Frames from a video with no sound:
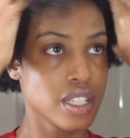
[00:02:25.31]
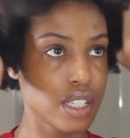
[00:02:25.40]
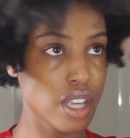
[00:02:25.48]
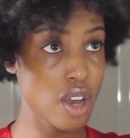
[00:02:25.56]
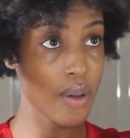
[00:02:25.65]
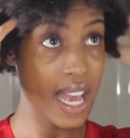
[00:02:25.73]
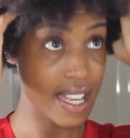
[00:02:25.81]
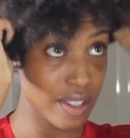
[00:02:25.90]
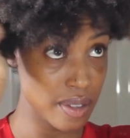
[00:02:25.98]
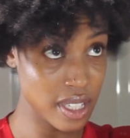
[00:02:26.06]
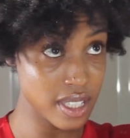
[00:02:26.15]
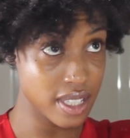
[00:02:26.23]
So
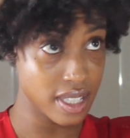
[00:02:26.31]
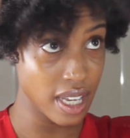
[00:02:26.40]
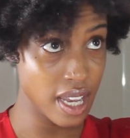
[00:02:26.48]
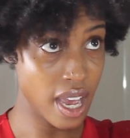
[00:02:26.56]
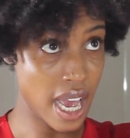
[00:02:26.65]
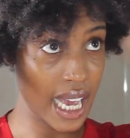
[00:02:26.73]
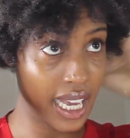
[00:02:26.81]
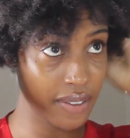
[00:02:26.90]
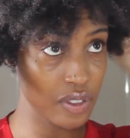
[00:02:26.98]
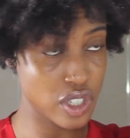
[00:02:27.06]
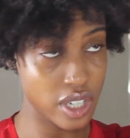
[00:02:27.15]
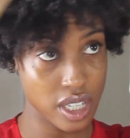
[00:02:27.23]
as you can see, I
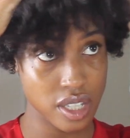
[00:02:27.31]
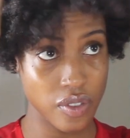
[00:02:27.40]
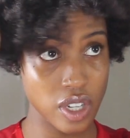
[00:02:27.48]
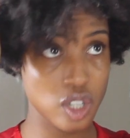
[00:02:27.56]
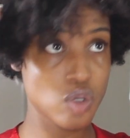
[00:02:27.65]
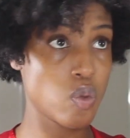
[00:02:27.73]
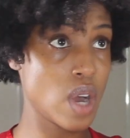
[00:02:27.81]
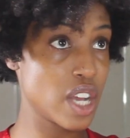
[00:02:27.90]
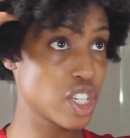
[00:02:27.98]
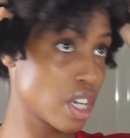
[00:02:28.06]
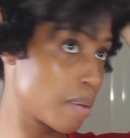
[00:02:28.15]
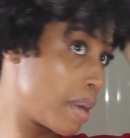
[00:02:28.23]
have just finished
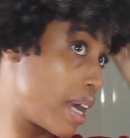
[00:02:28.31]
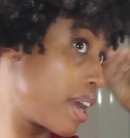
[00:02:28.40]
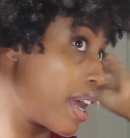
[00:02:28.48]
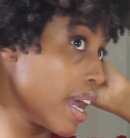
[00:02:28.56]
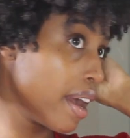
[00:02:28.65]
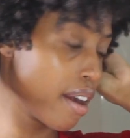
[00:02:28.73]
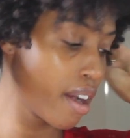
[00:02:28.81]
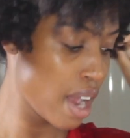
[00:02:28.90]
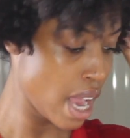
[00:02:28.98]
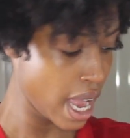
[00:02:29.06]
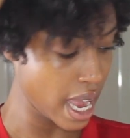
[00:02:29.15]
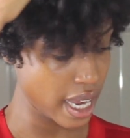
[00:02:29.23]
washing my hair,
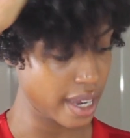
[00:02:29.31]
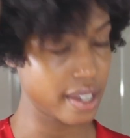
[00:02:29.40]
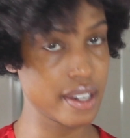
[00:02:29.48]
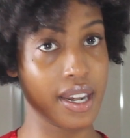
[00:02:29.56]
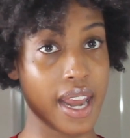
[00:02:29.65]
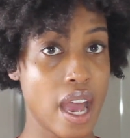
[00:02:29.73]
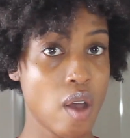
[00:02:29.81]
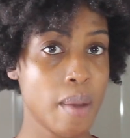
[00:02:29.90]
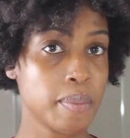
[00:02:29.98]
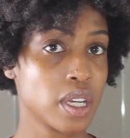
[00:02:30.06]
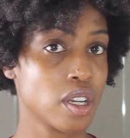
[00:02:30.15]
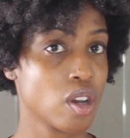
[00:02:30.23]
and now
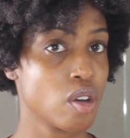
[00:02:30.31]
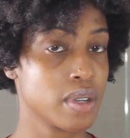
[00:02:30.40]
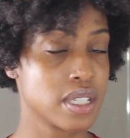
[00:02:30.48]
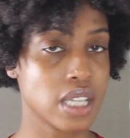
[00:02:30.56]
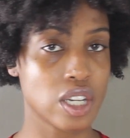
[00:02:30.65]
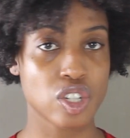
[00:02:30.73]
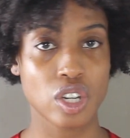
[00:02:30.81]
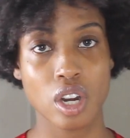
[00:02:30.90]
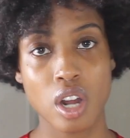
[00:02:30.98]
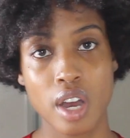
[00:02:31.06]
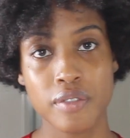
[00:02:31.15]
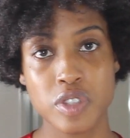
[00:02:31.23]
I'm going to go and section
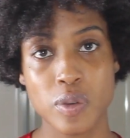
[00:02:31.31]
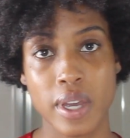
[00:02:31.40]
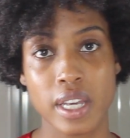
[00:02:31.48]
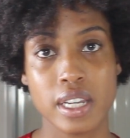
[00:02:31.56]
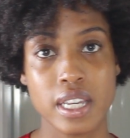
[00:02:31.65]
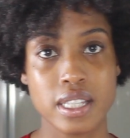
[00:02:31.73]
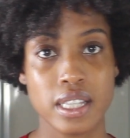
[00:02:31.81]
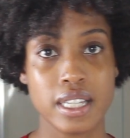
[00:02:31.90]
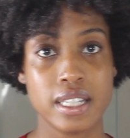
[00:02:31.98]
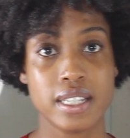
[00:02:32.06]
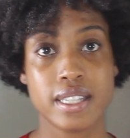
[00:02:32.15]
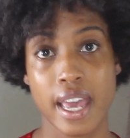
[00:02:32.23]
it off so I can
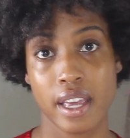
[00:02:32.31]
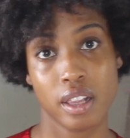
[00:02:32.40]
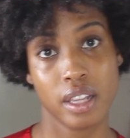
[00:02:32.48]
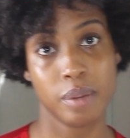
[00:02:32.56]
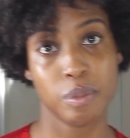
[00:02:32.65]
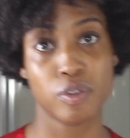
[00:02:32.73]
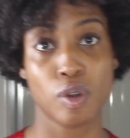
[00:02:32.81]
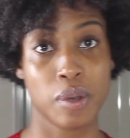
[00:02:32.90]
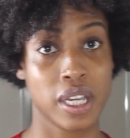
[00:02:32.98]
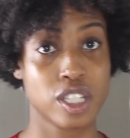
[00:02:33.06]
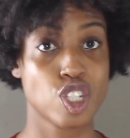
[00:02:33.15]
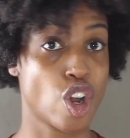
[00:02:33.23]
easily detangle it before
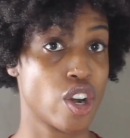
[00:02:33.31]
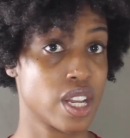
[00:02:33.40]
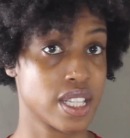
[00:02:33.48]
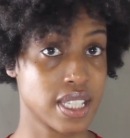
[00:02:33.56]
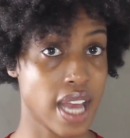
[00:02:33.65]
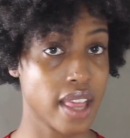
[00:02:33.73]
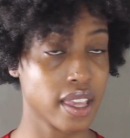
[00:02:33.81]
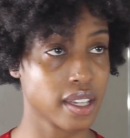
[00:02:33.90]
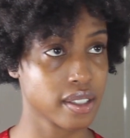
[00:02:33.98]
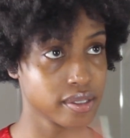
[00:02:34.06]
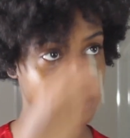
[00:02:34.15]
we get started styling.